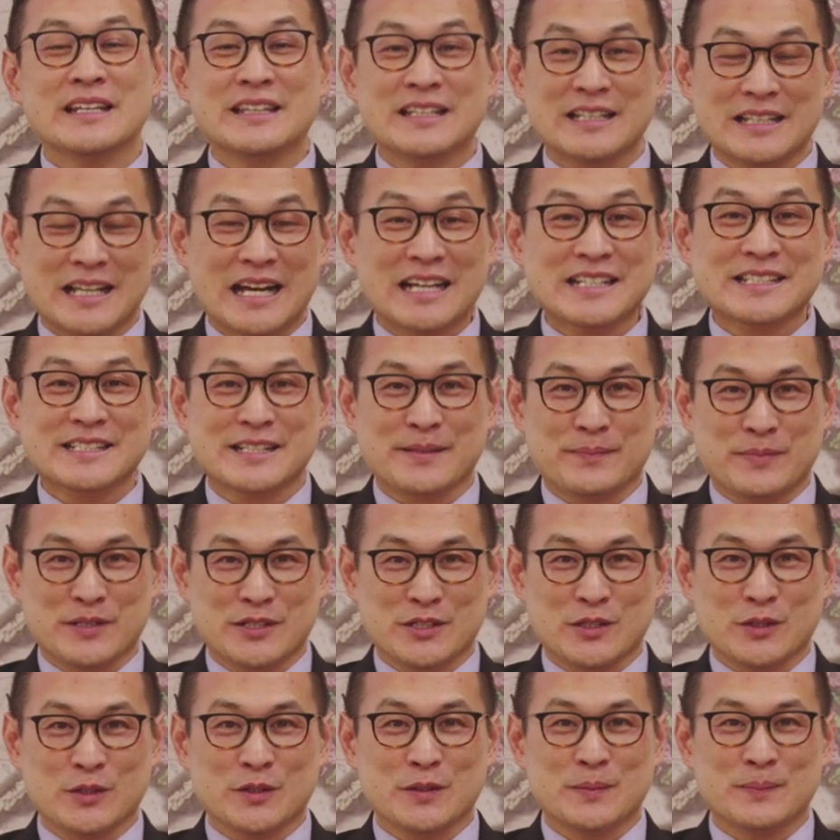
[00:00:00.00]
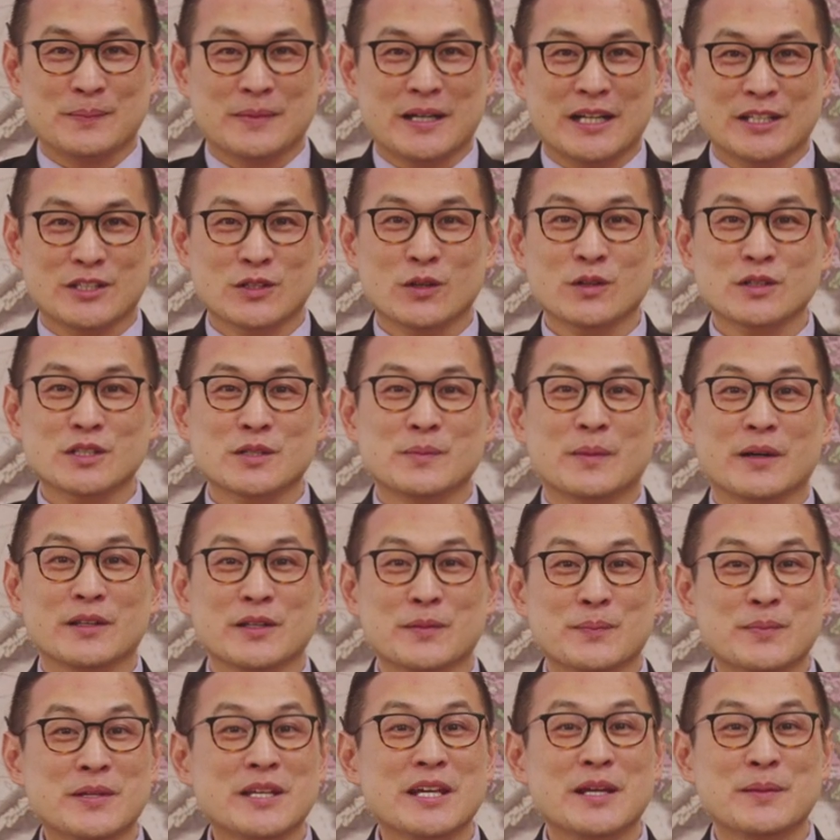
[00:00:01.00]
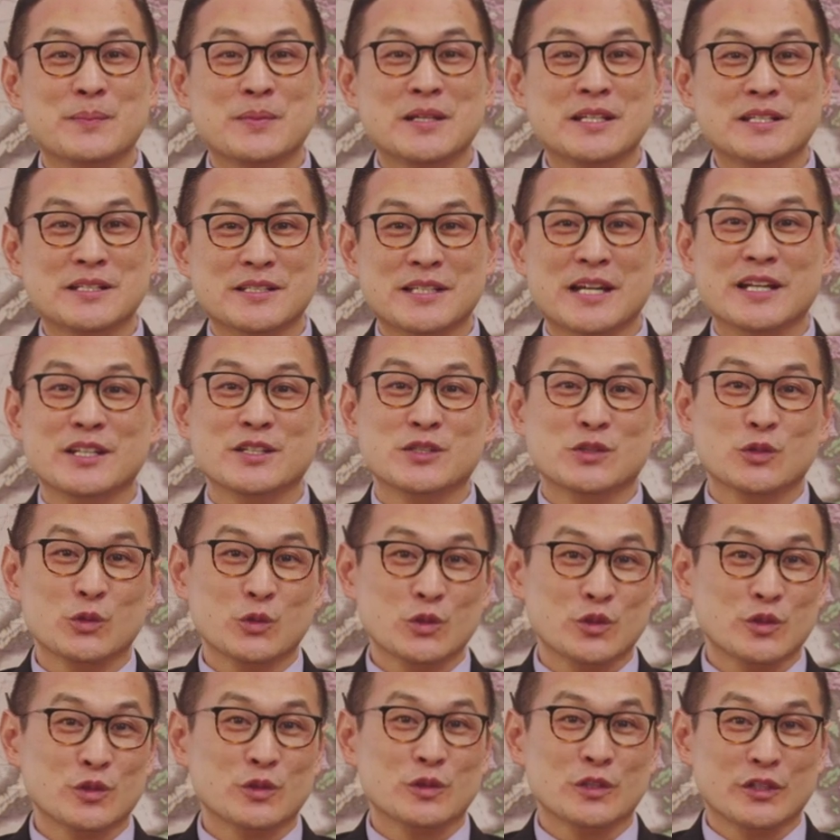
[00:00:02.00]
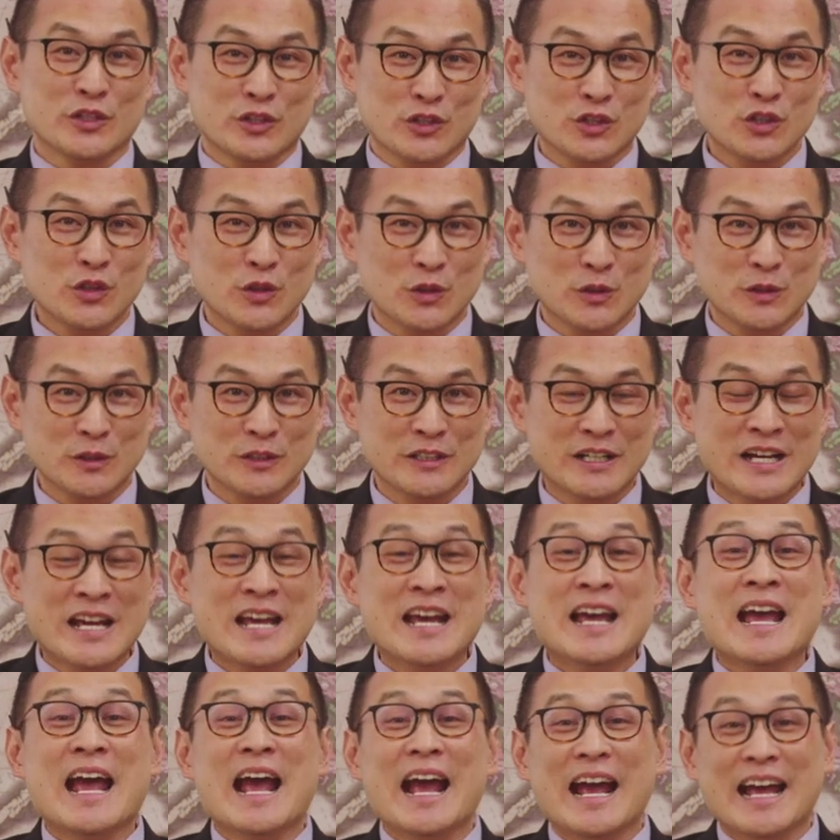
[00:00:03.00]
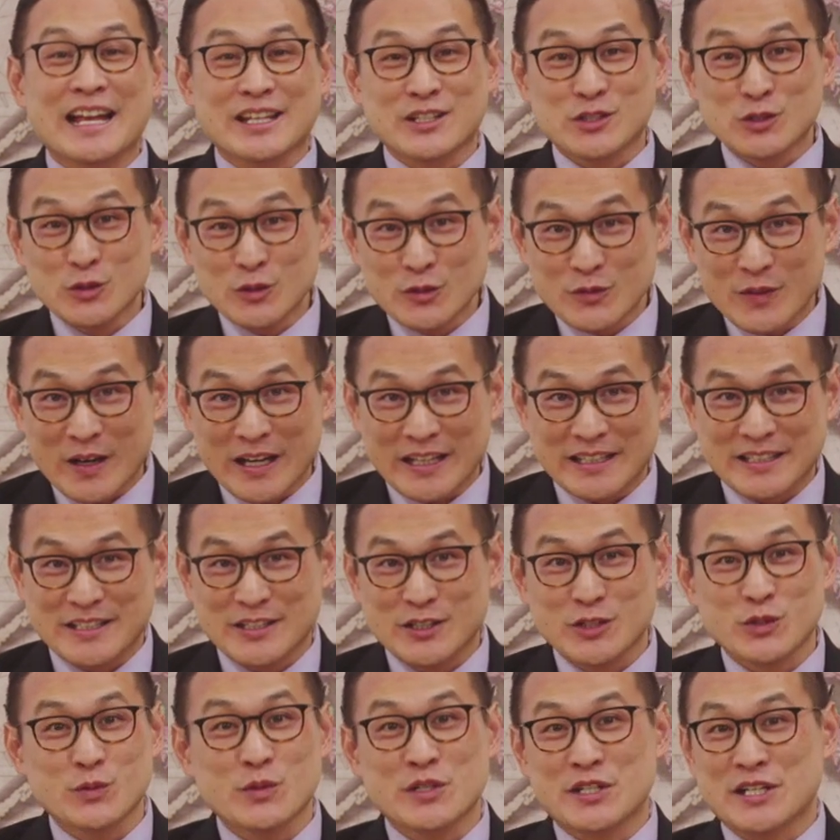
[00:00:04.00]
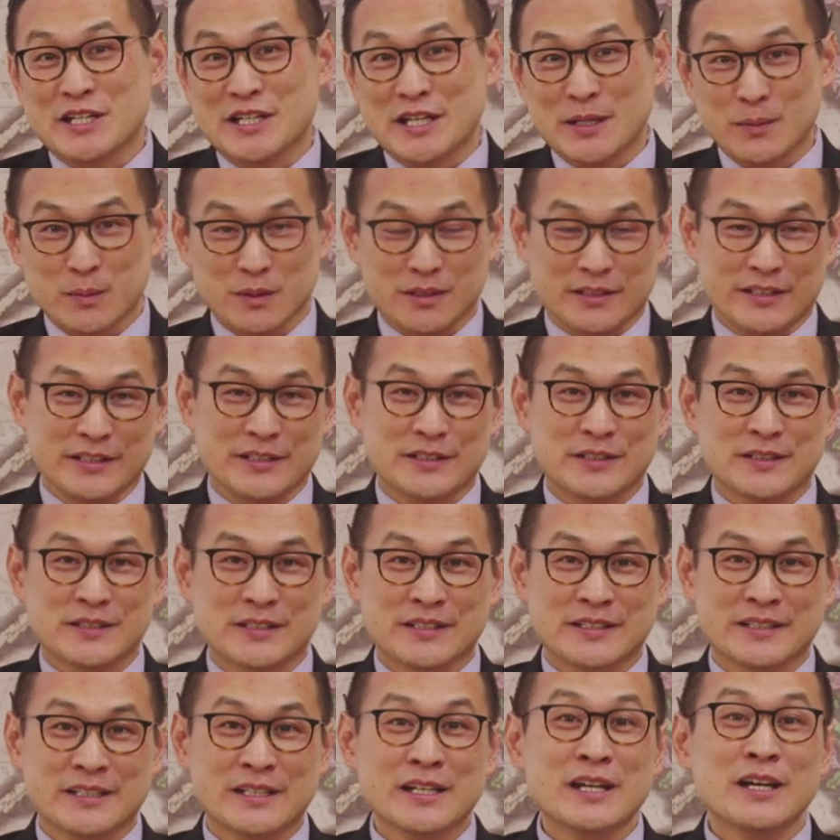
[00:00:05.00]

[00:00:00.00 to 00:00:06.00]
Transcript: the last episode, I talked about the PAP's tight social control and two factors which enable this.